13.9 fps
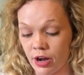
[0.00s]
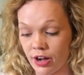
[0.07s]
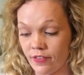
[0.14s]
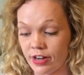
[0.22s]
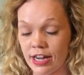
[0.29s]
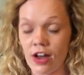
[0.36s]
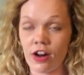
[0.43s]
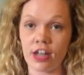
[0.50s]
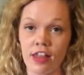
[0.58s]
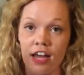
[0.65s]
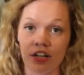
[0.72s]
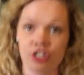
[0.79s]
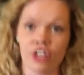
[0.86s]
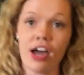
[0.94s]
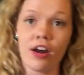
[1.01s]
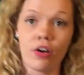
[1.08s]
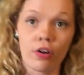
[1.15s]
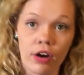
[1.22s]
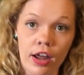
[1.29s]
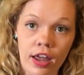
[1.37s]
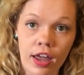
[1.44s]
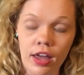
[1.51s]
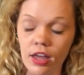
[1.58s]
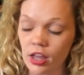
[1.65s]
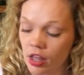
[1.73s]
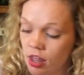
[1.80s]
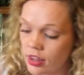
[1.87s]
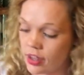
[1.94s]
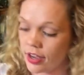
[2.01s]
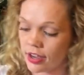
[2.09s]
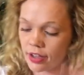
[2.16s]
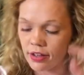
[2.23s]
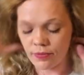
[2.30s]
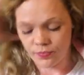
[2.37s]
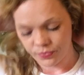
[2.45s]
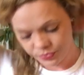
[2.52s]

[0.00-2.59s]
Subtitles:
part of it down into that shadow, right? Like,